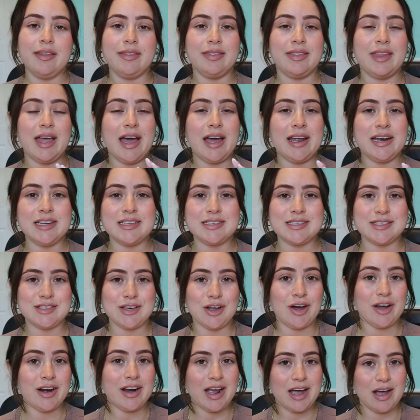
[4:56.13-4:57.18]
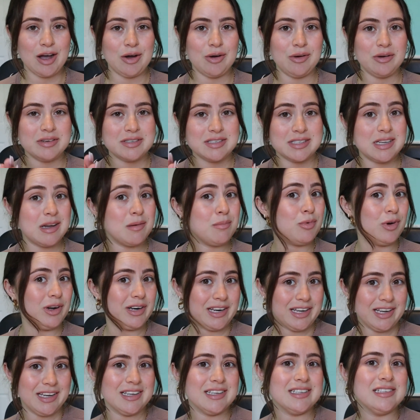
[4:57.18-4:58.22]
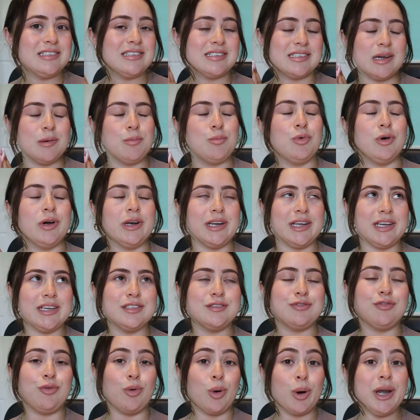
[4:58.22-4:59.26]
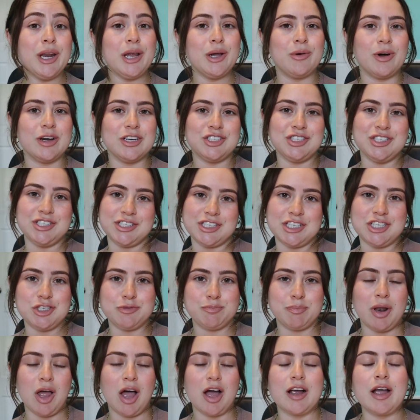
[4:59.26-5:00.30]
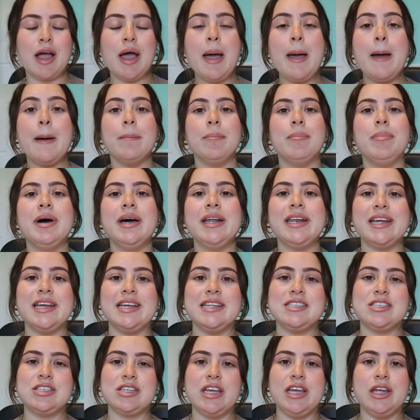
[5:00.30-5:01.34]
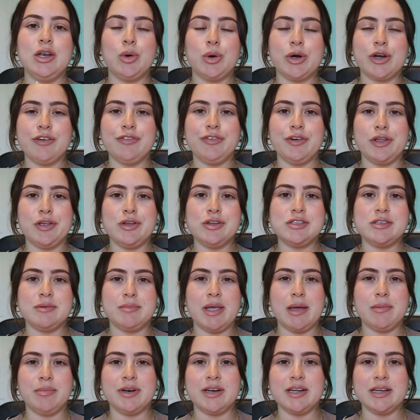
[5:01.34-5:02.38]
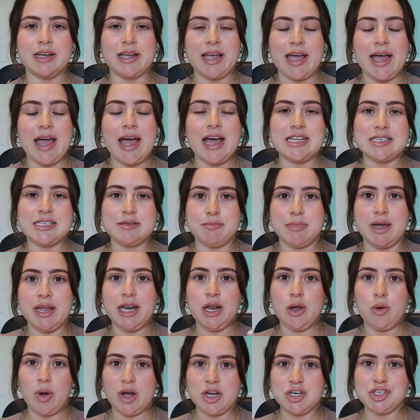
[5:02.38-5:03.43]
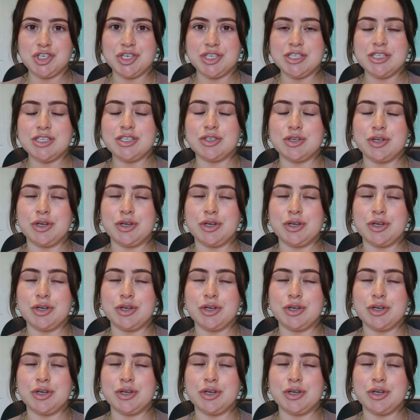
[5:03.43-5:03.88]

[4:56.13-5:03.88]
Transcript: That is not how step 1 is. Step 1 is 40 questions each block, but it's in order for you to be able to get as many questions, so